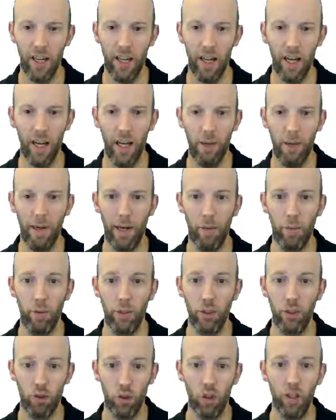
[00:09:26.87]
and
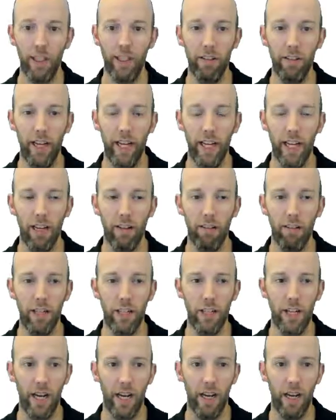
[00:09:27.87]
would strongly
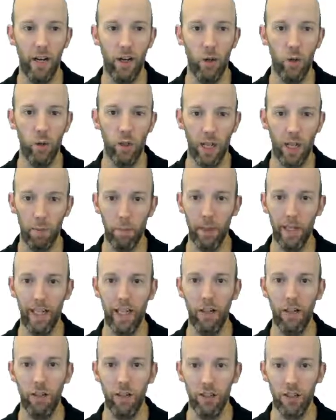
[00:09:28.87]
encourage all company
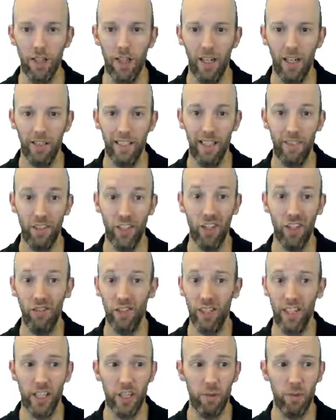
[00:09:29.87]
owners to have a
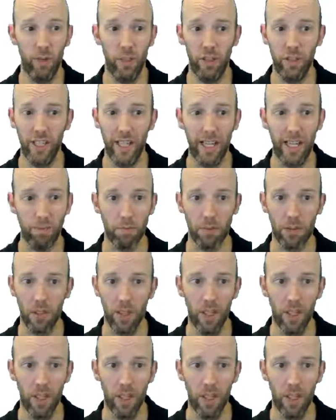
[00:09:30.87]
conversation with your teams.